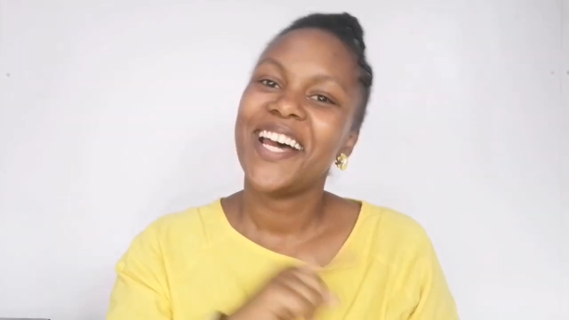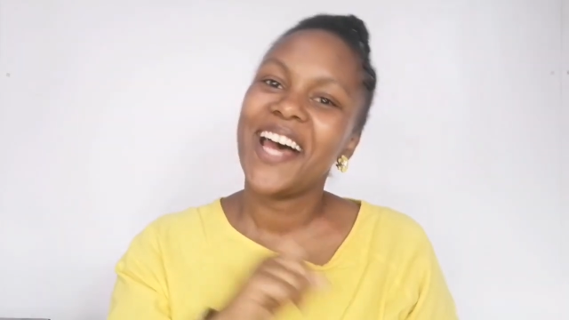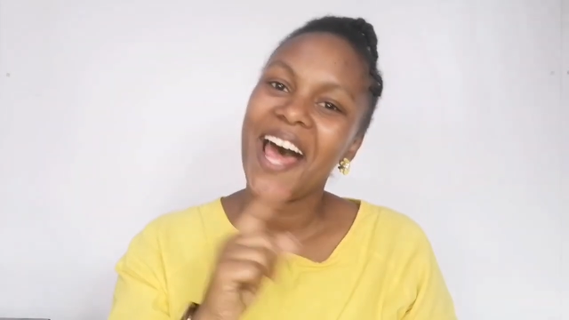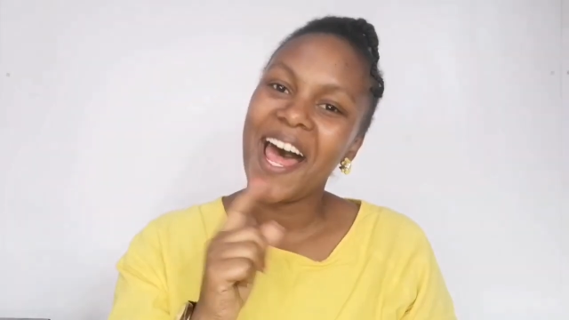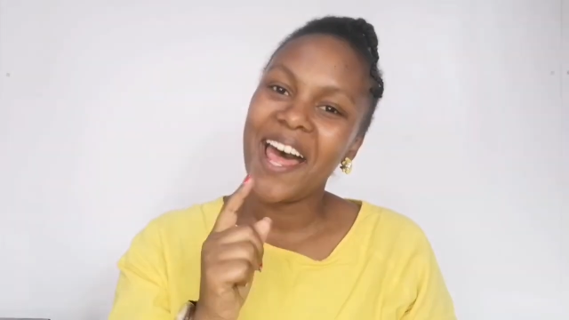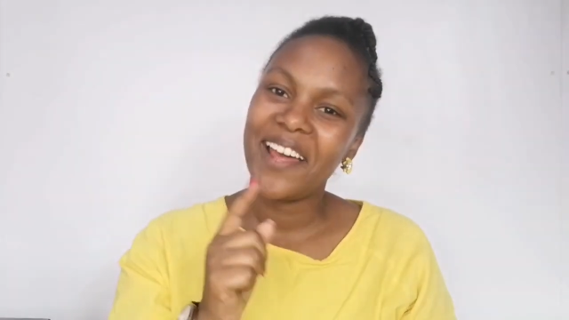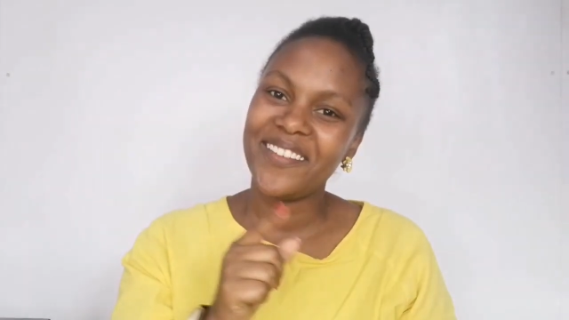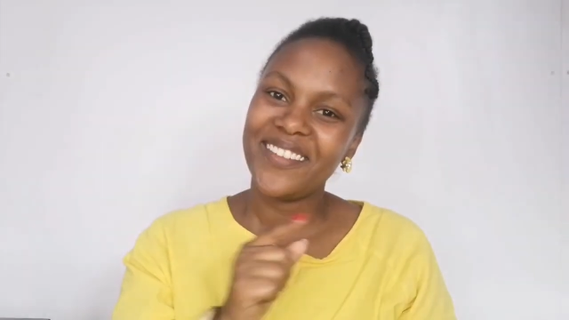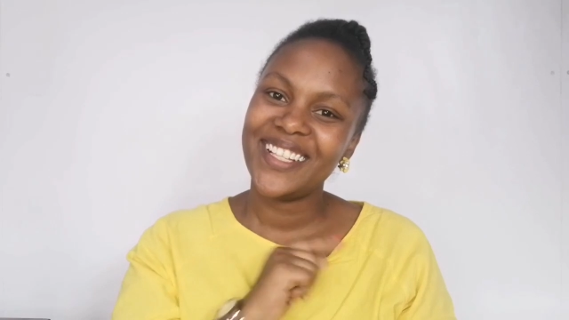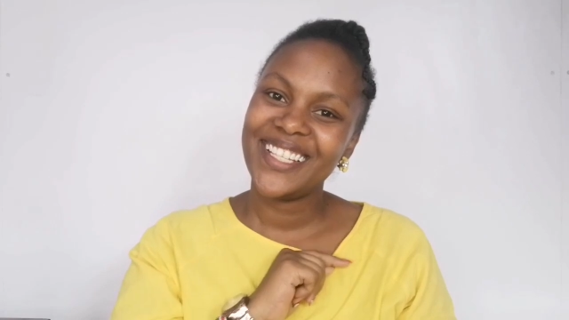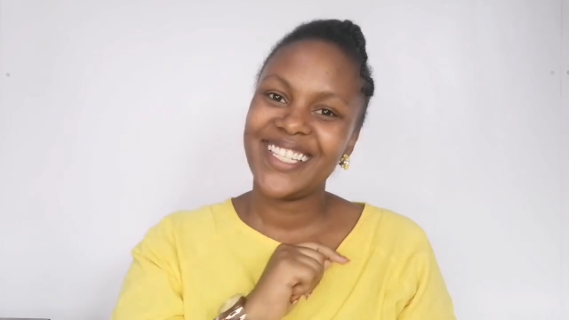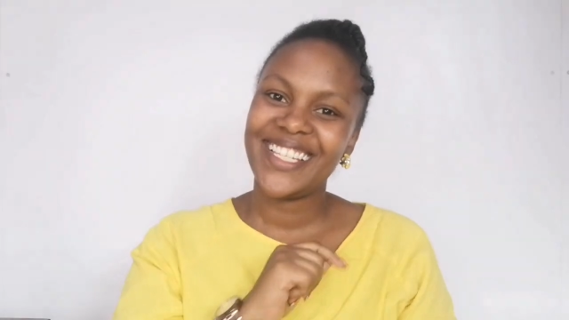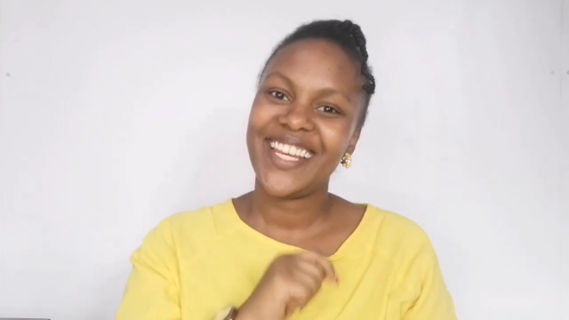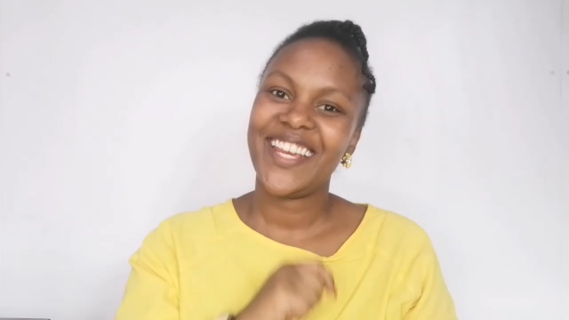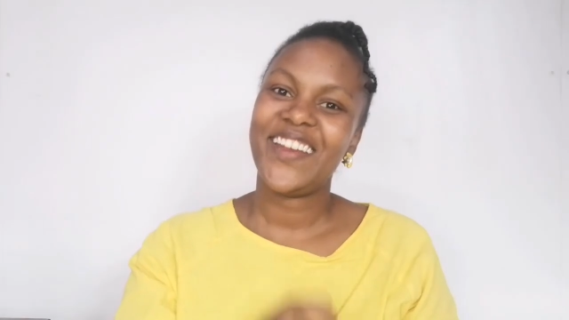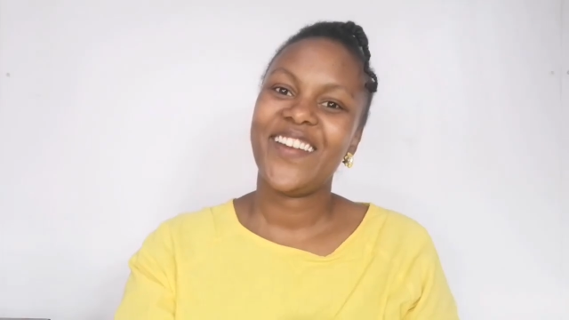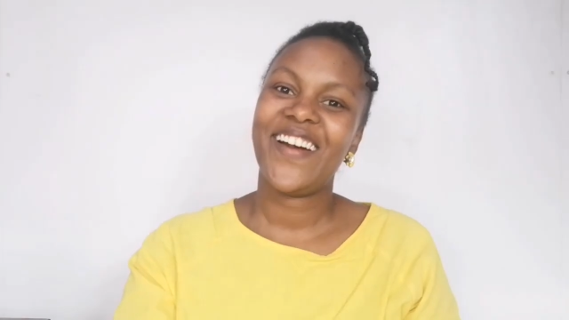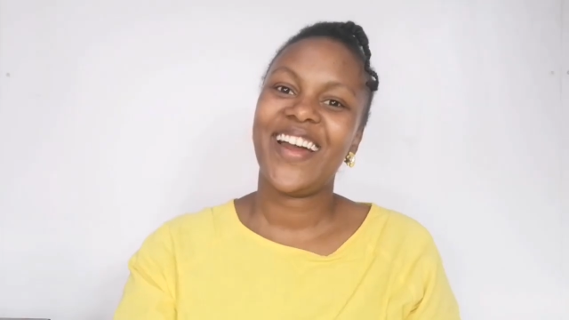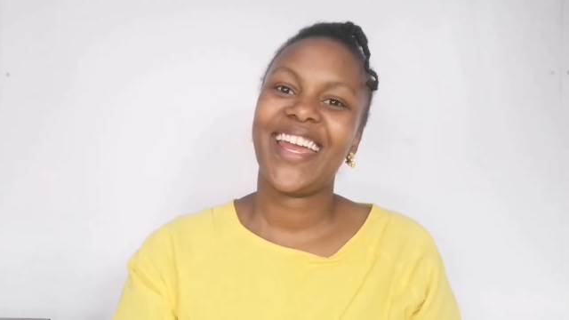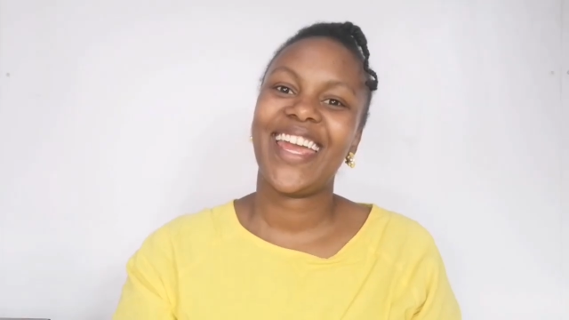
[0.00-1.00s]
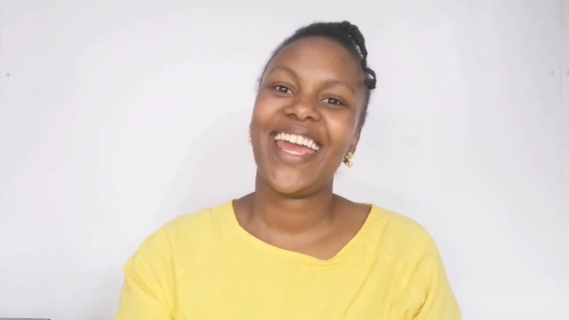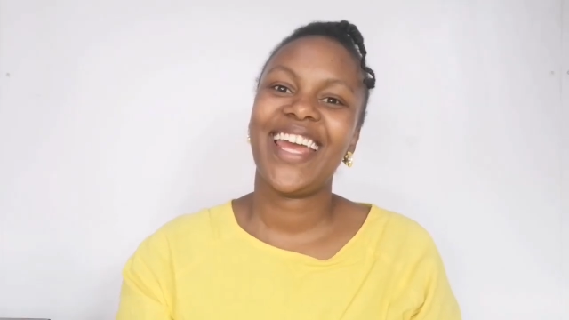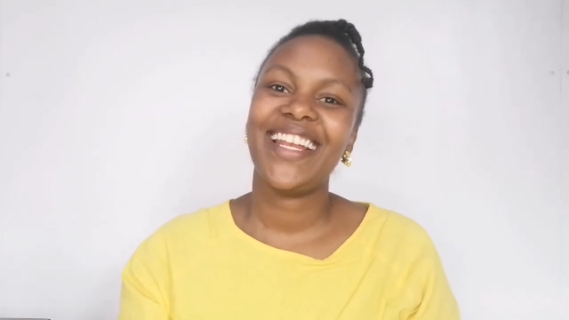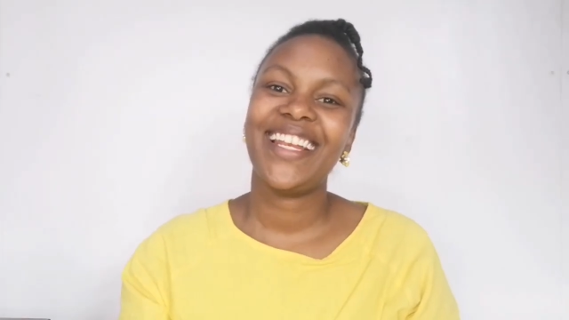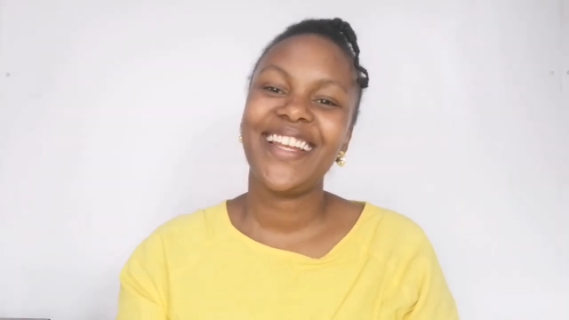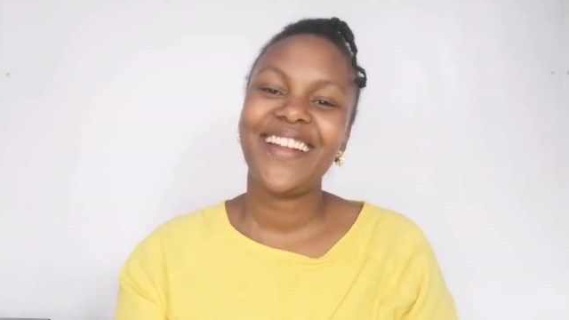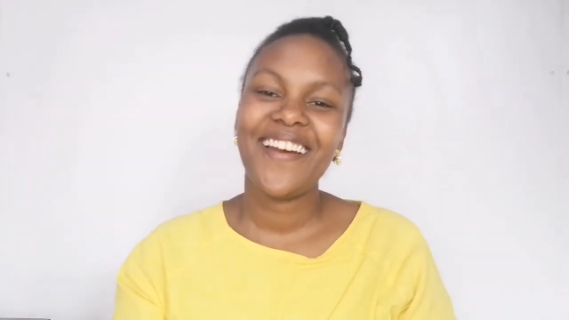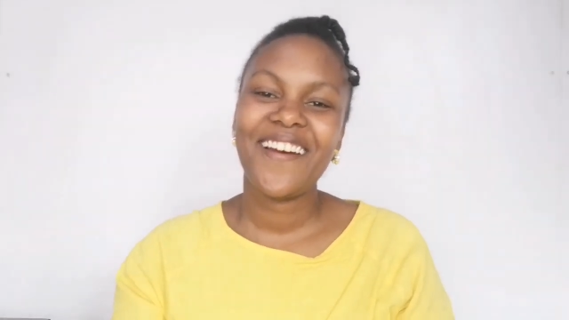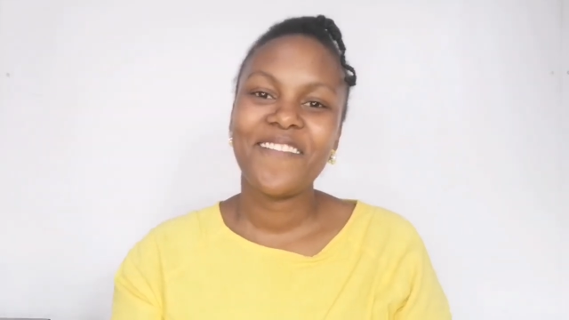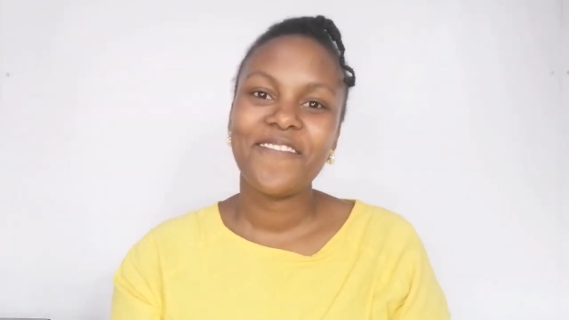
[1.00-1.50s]
I will see you
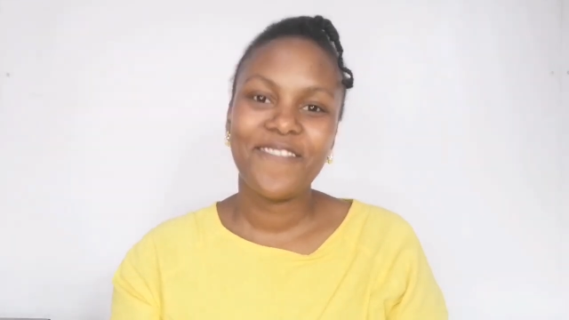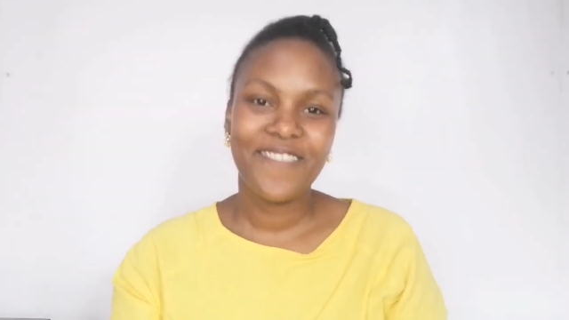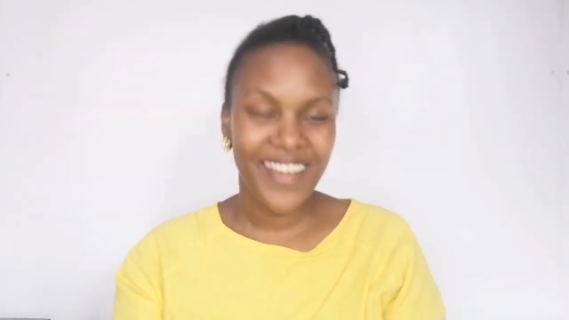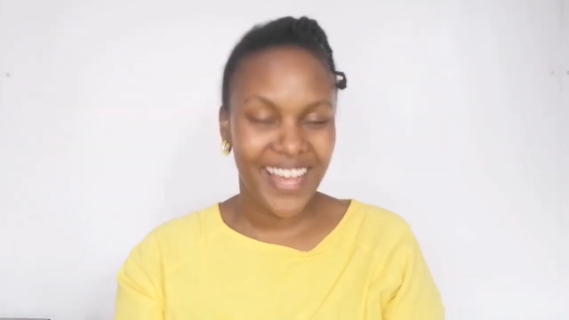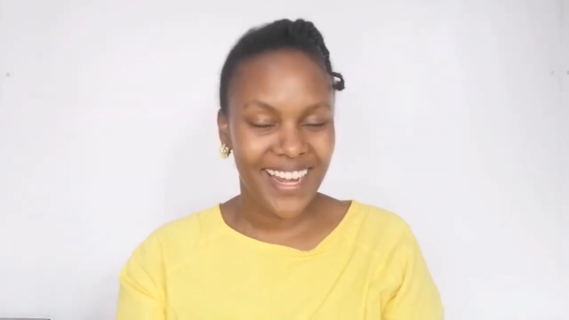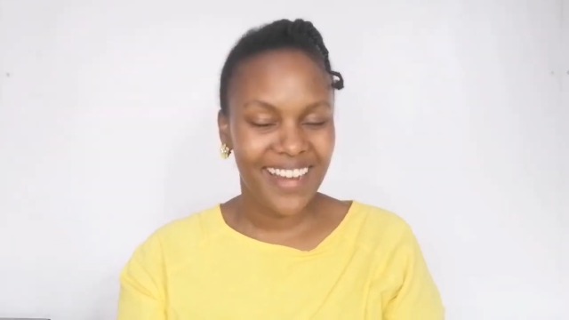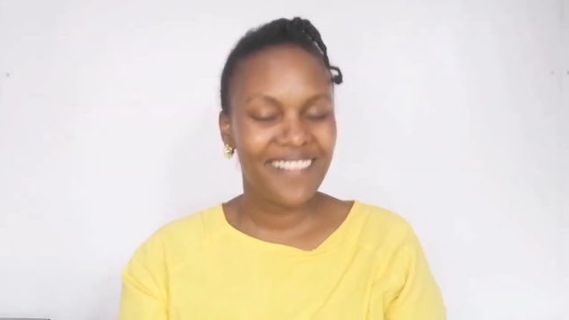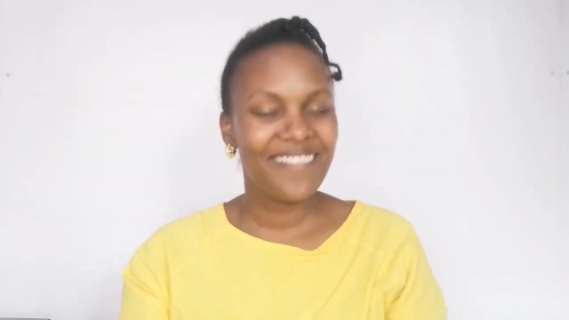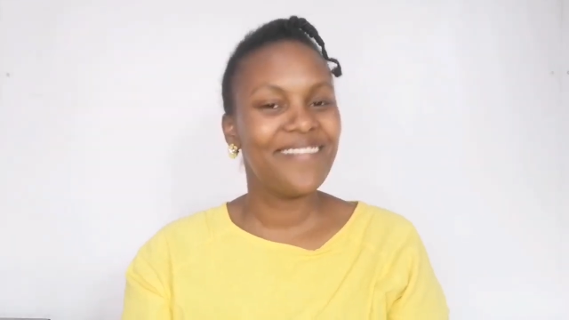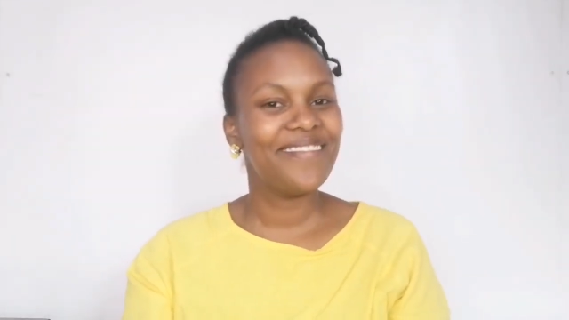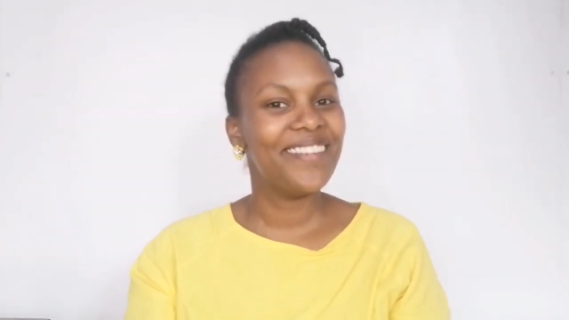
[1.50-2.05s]
again very,